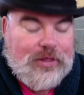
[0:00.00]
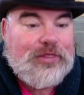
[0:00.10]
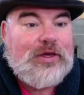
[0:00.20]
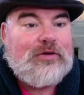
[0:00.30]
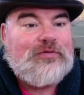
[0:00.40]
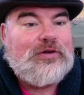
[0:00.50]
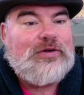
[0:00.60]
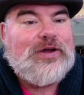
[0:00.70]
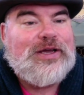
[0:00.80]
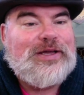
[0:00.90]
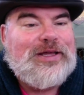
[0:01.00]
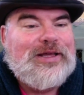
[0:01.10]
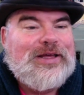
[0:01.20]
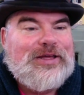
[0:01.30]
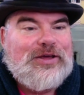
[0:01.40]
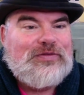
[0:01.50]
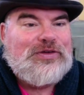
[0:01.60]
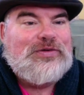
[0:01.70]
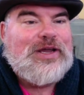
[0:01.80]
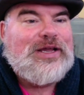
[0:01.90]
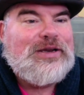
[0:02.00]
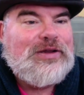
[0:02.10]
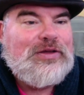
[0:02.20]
Theo Flurry, you've tuned in.